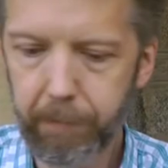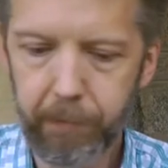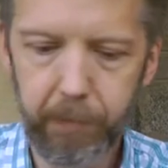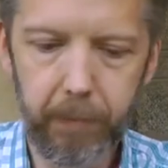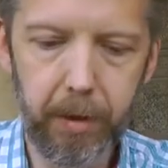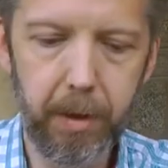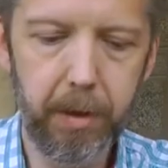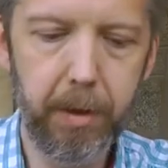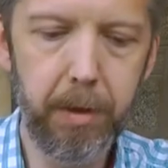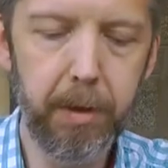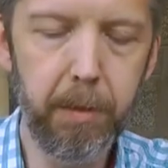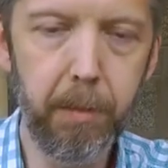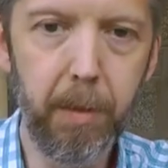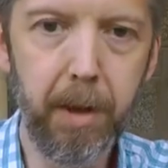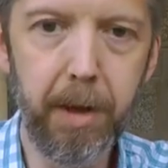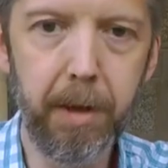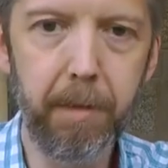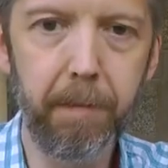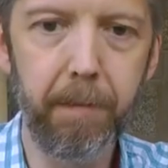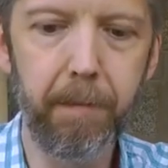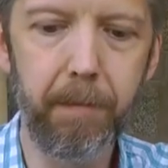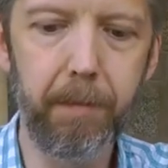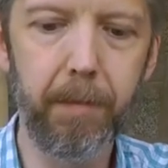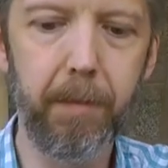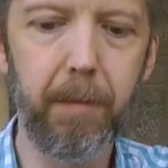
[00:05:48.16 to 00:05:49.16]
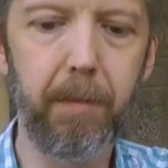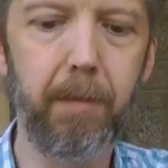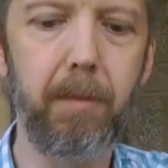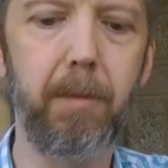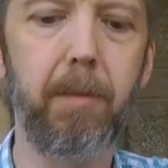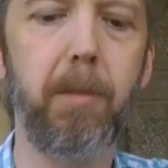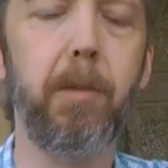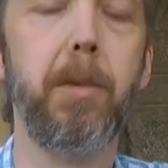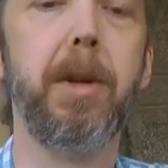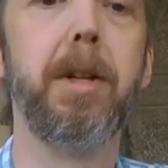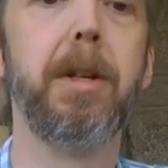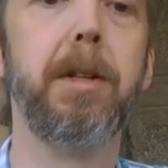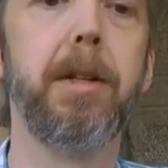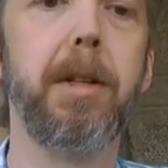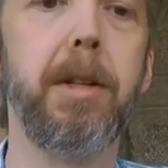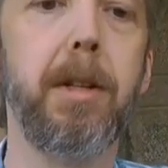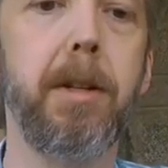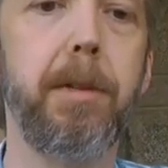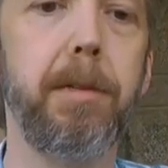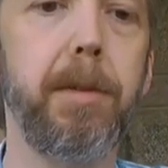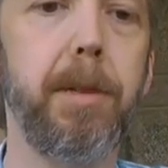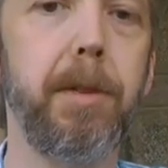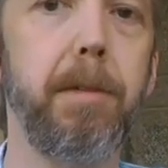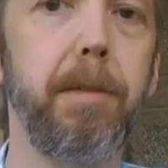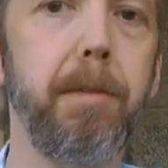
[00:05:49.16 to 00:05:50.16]
Now these are my winter
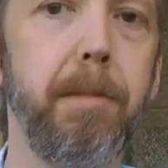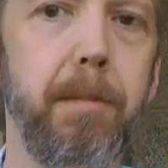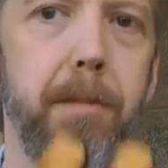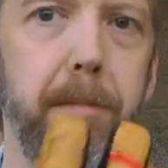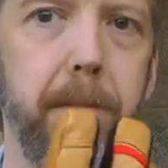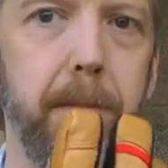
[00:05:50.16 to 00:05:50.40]
gloves.